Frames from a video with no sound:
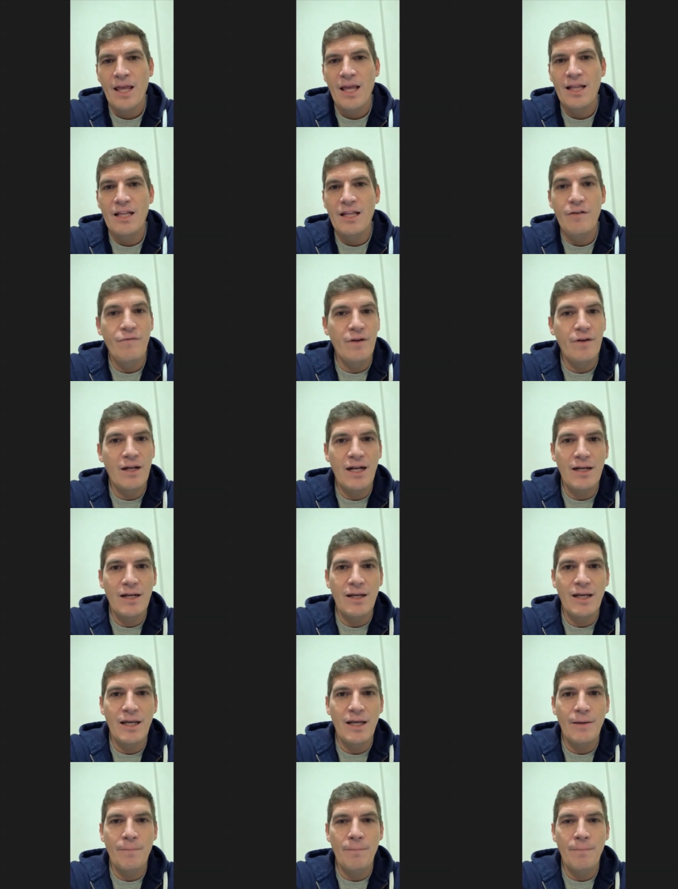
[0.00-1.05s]
different
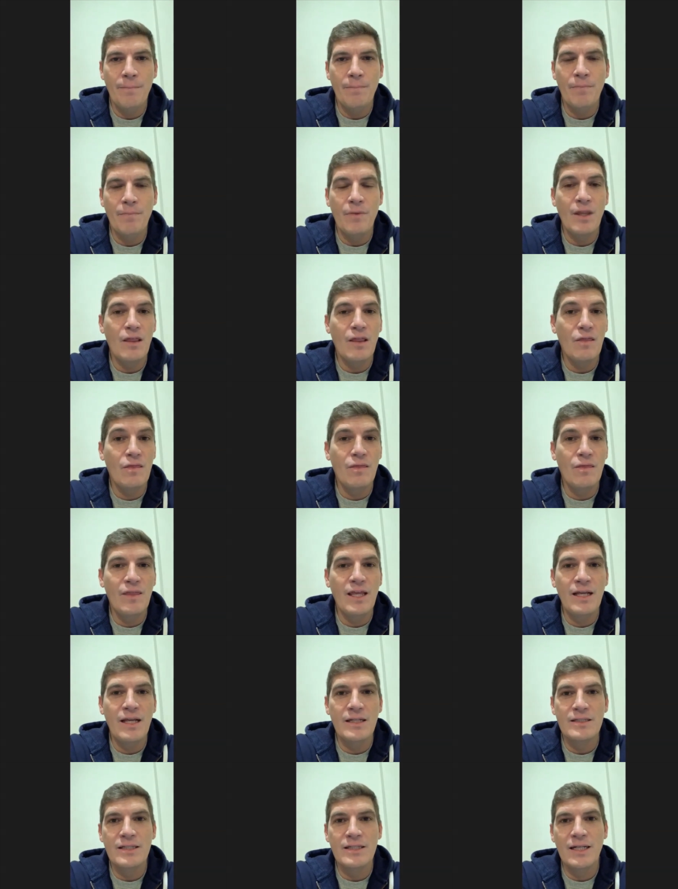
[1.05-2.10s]
um,
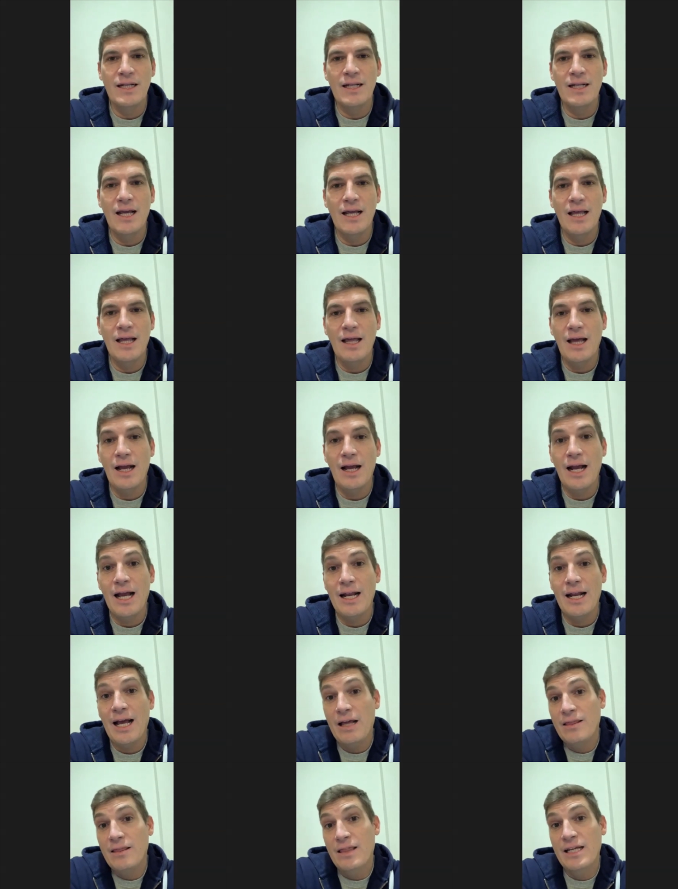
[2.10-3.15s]
things and uh,
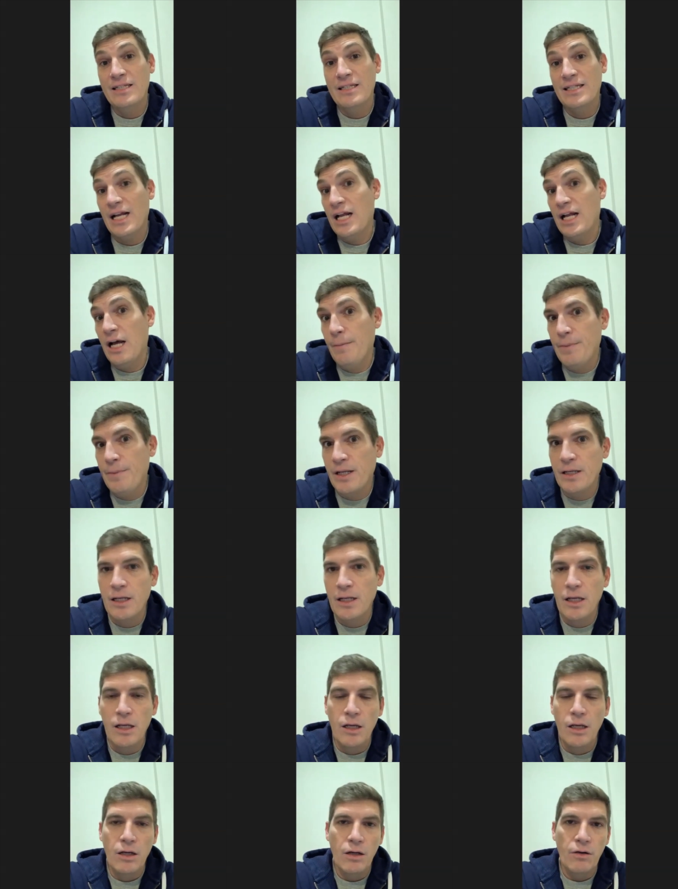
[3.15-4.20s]
can, things can happen
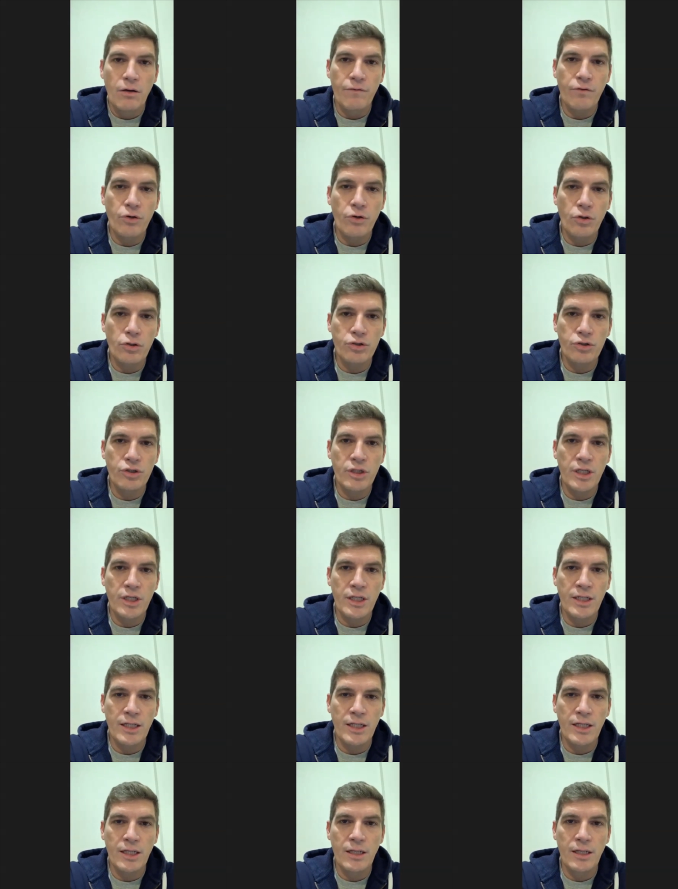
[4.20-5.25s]
of course. And
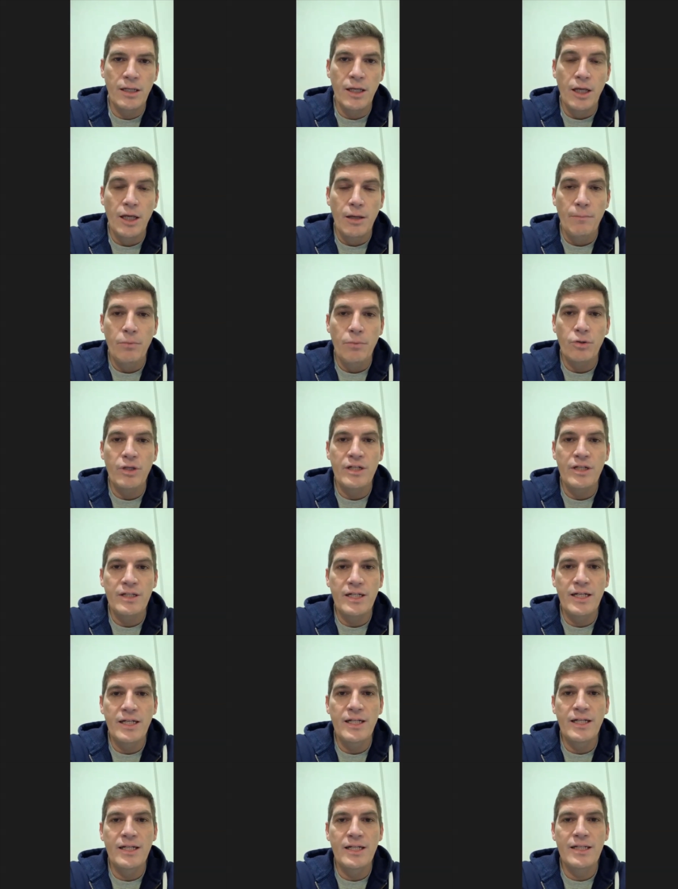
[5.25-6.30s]
but uh, in
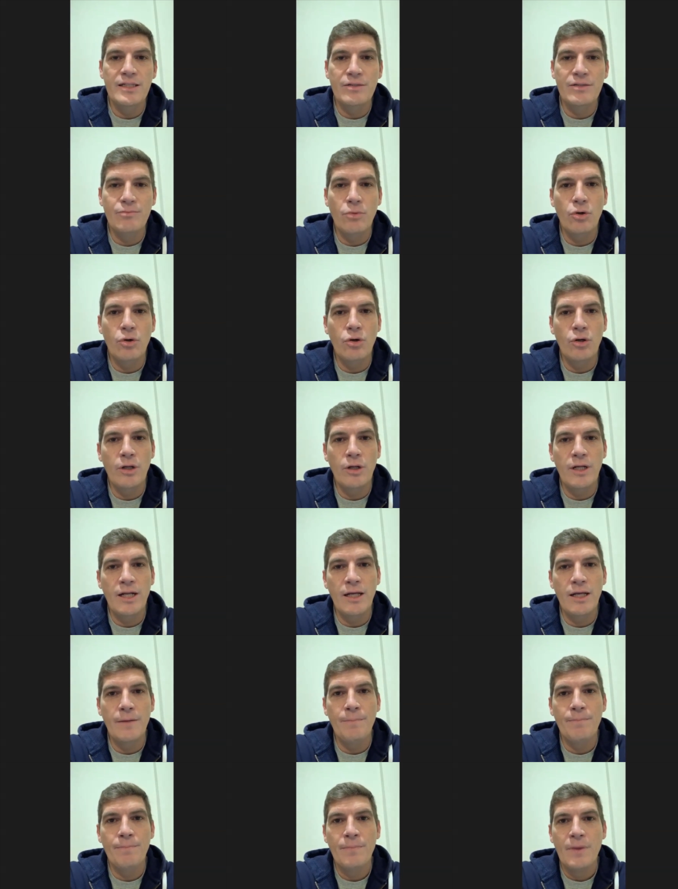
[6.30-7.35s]
training, it's more in
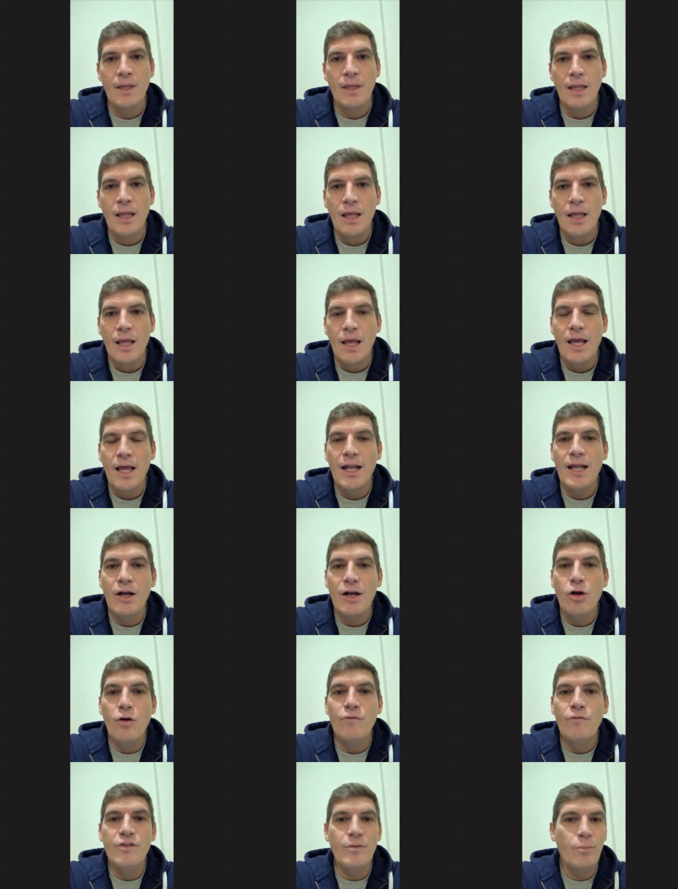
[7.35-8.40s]
a, in a
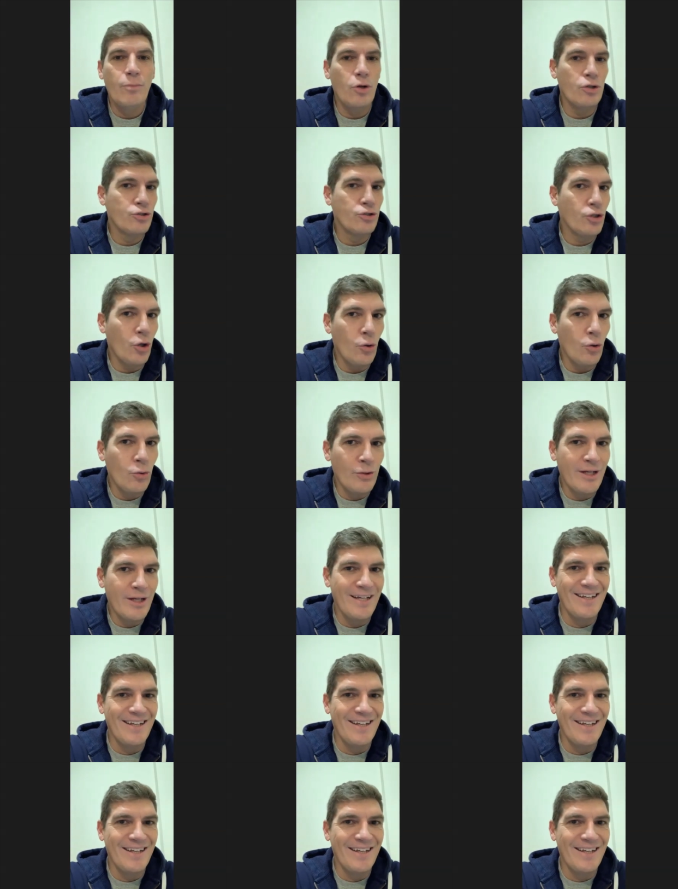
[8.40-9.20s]
comfortable zone.